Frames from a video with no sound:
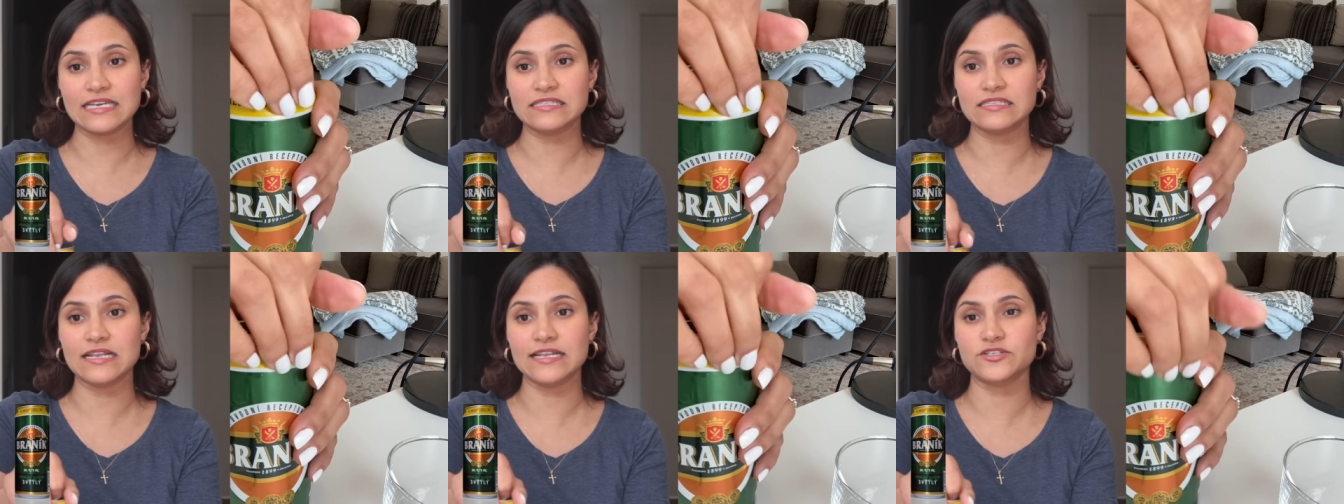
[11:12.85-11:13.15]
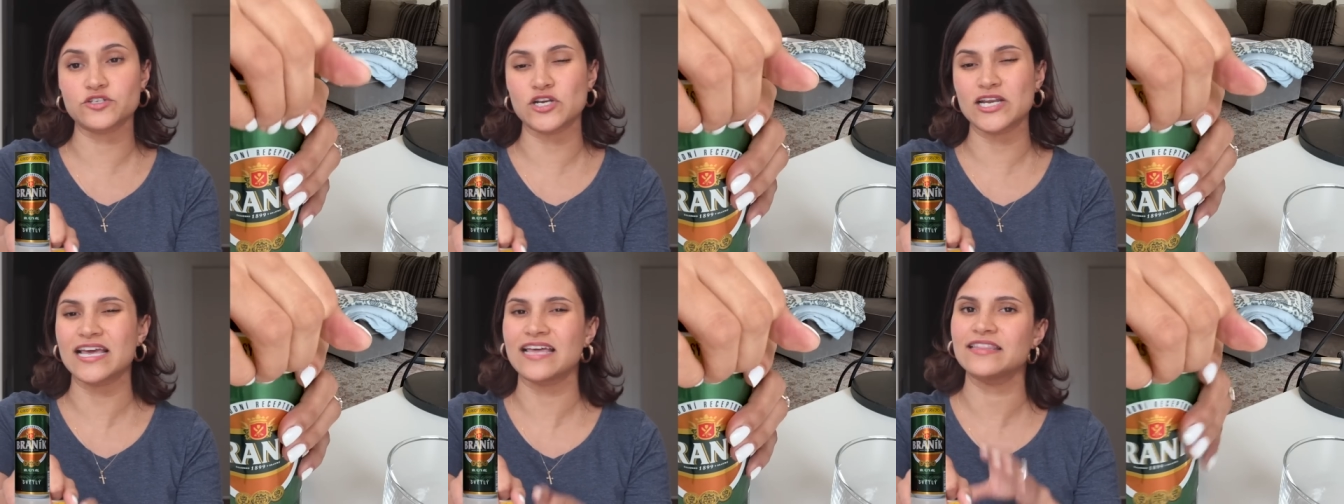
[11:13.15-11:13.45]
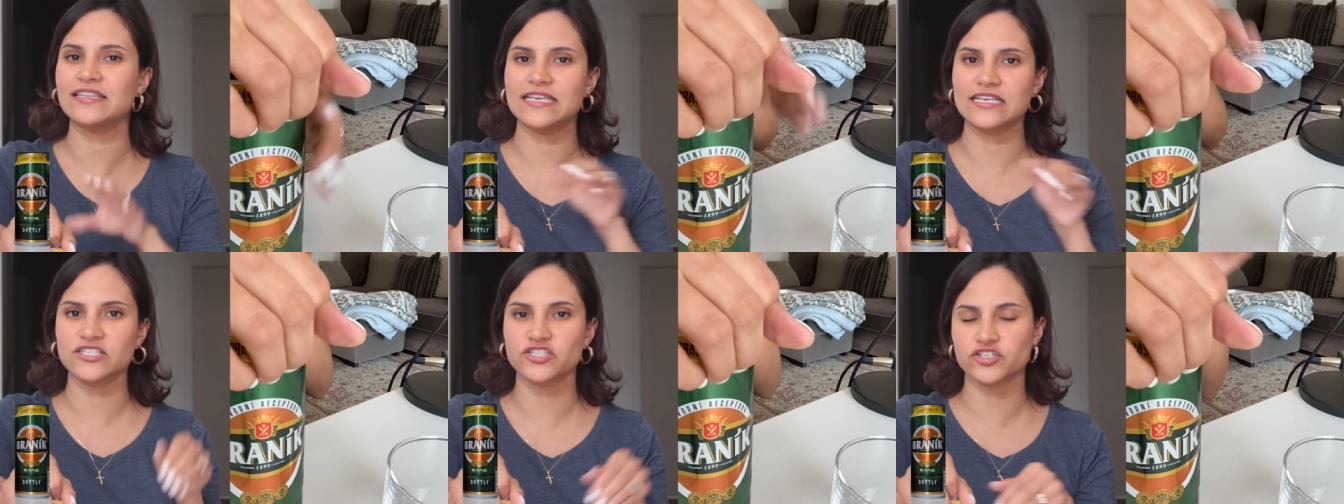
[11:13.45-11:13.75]
is literally
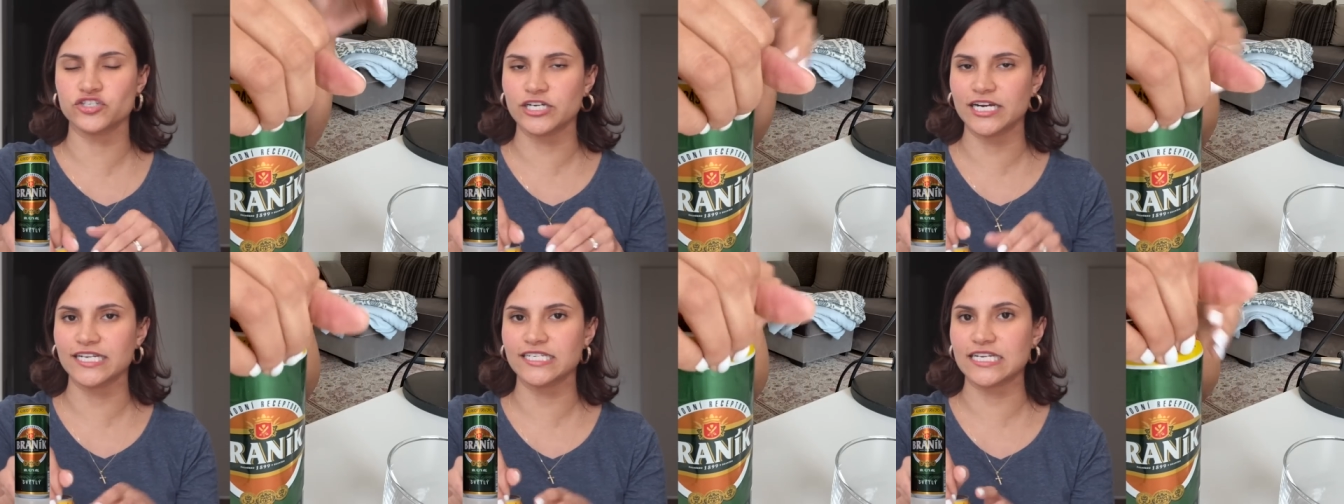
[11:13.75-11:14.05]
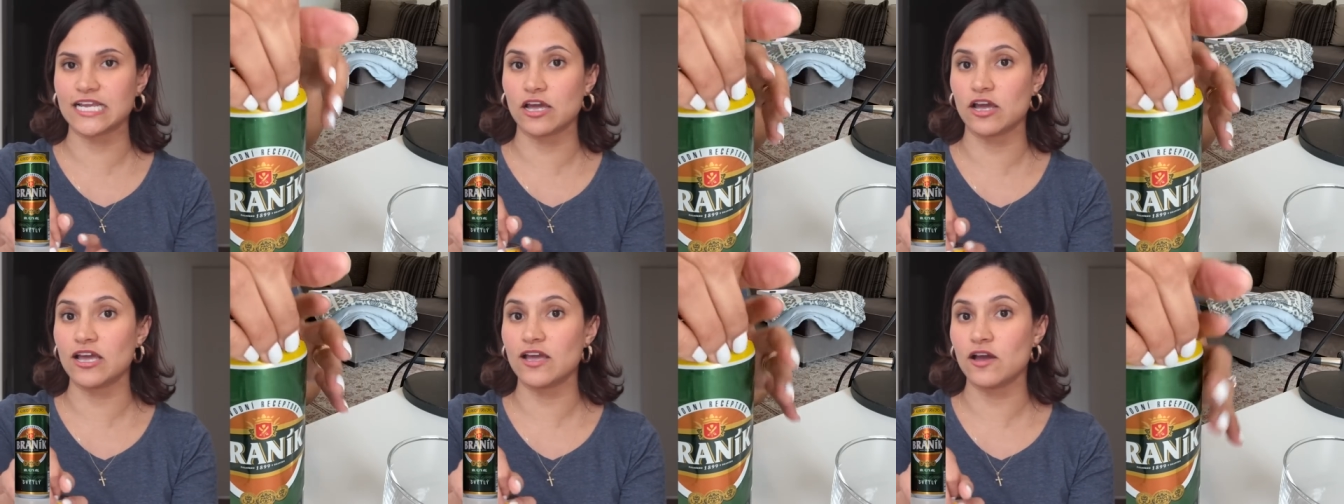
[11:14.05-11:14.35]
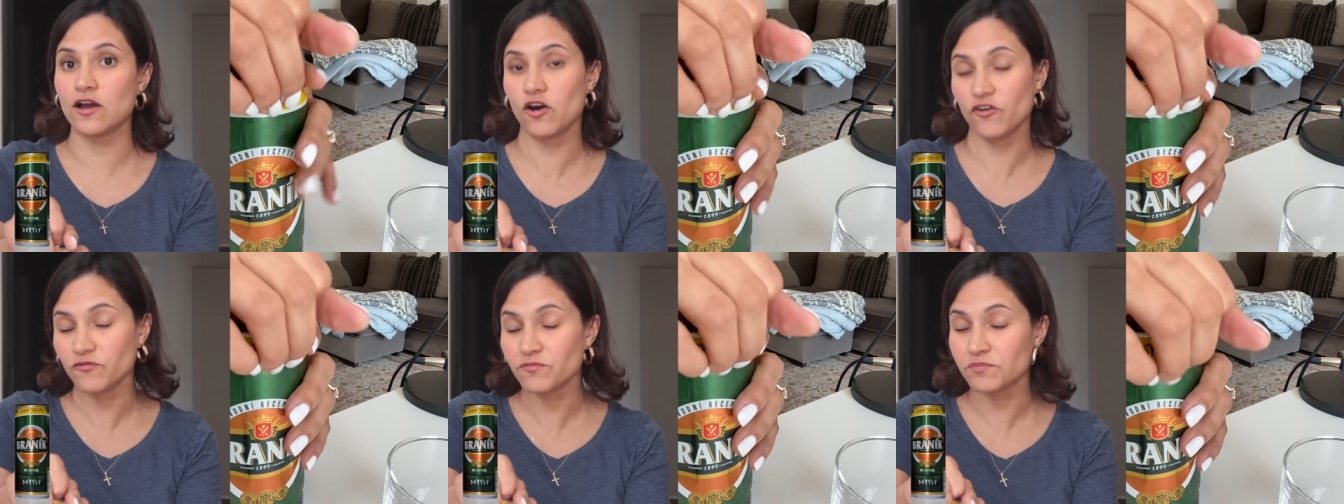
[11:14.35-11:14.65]
a district
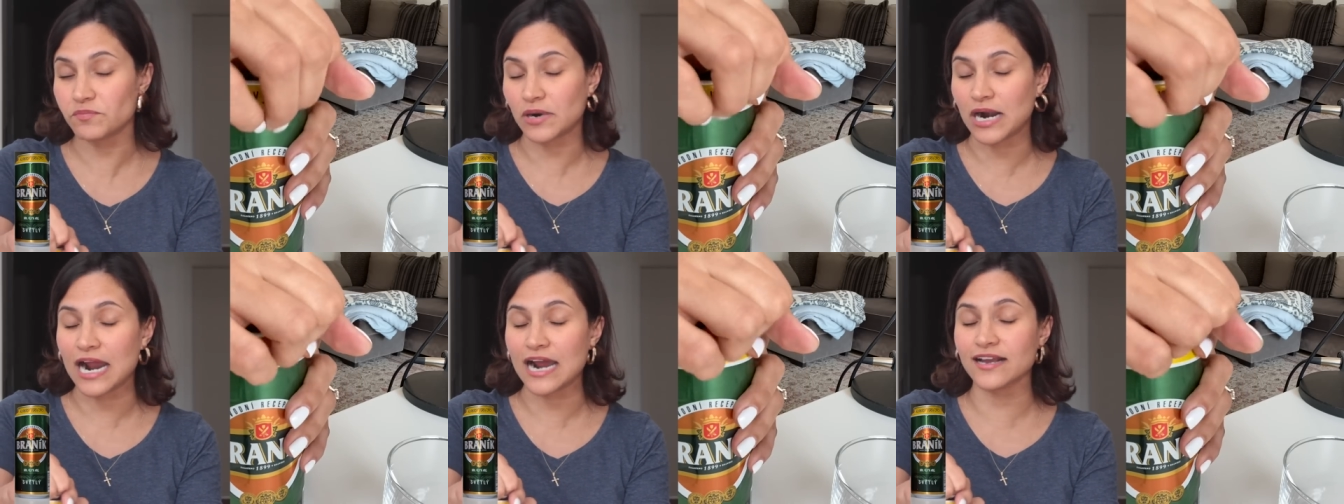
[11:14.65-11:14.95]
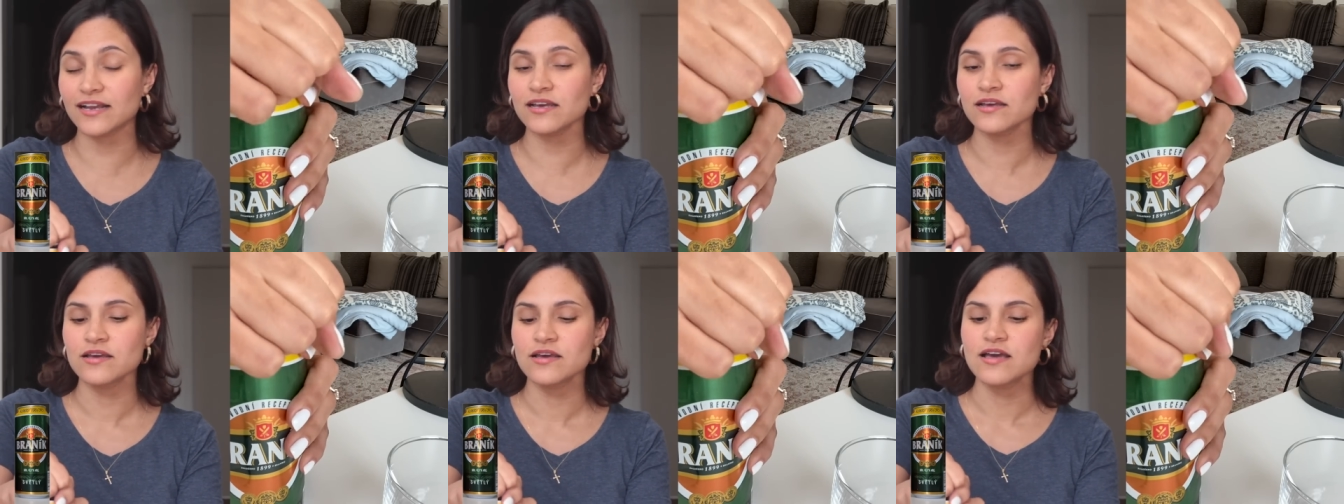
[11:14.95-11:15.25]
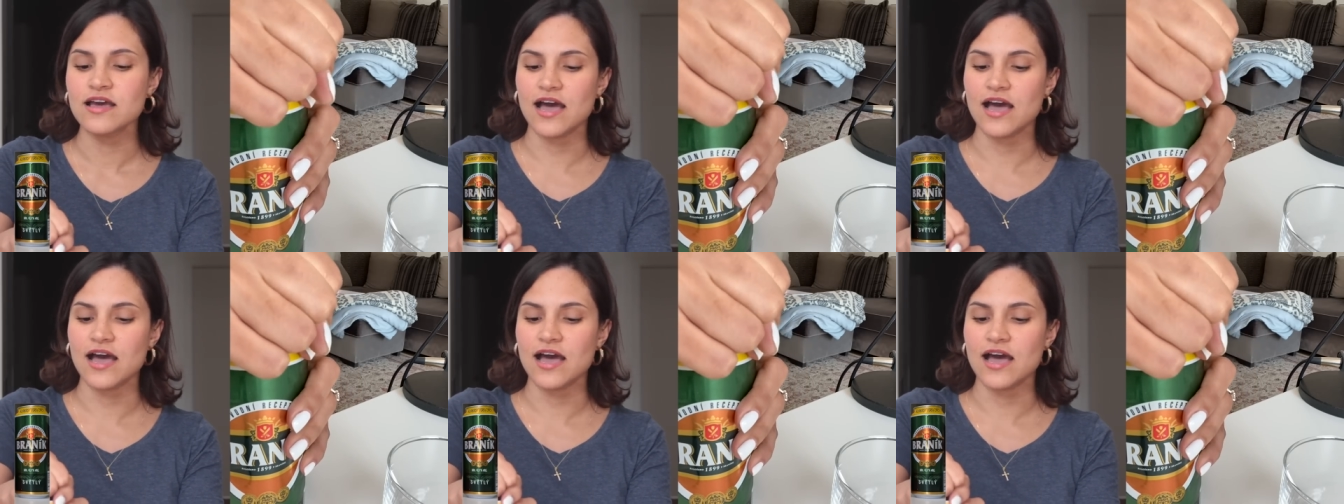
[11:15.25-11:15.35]
of Prague,